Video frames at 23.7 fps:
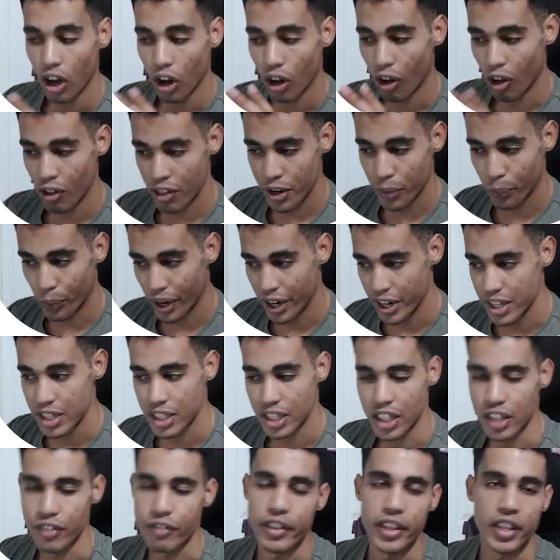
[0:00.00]
Otherwise,
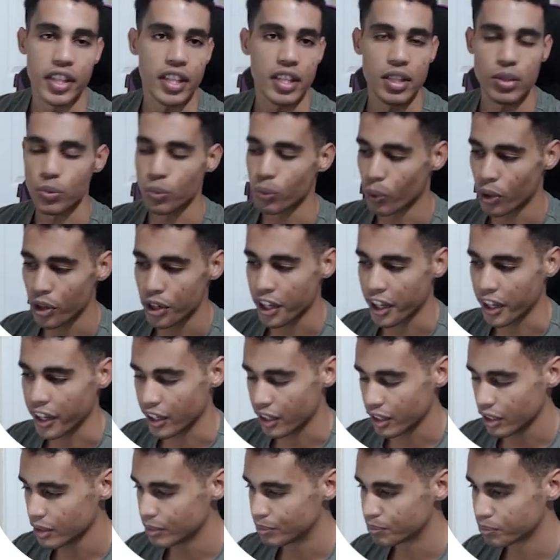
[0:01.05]
if it is
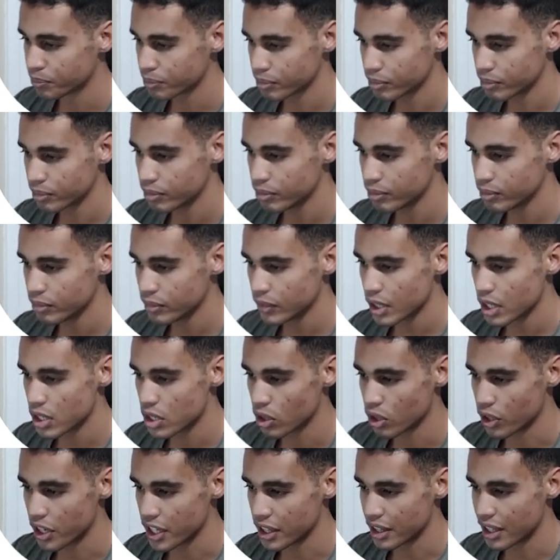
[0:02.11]
working,
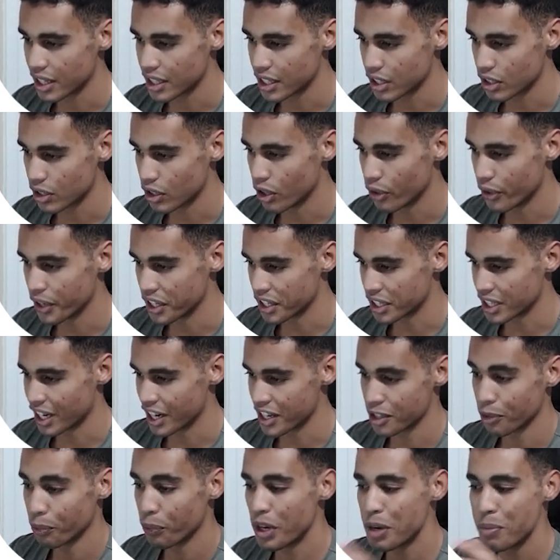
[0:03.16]
so it doesn't go
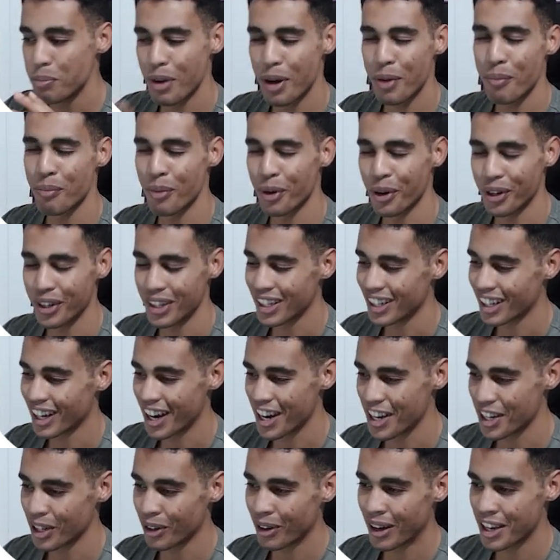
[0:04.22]
inside. Remember,
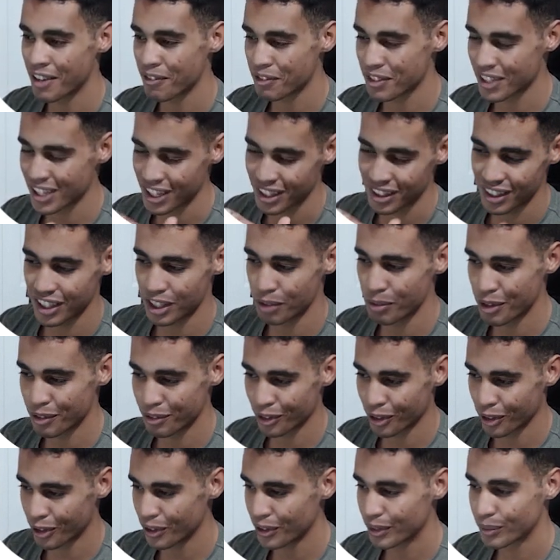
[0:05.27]
I know I've said it
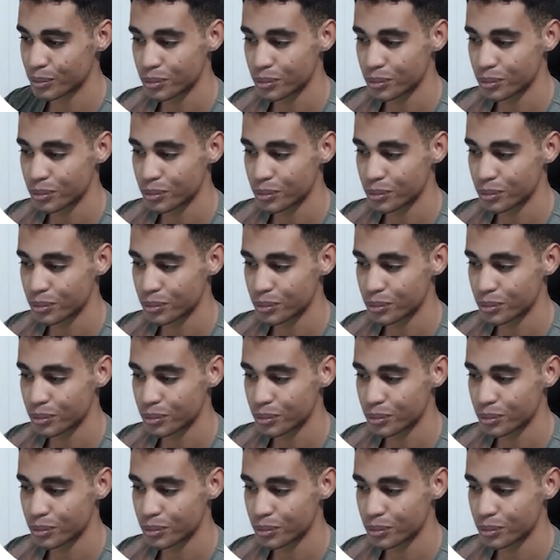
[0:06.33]
before,